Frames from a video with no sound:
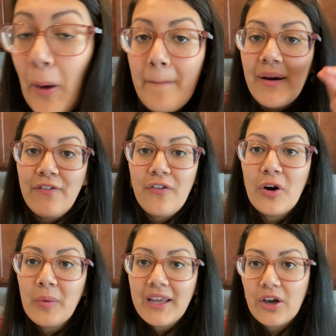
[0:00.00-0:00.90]

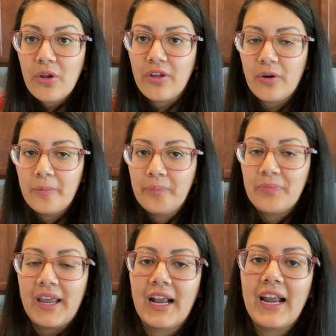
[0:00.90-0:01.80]
Before we go though,
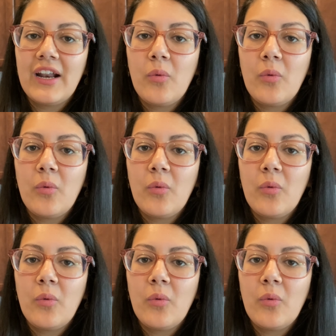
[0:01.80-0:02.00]
I kind of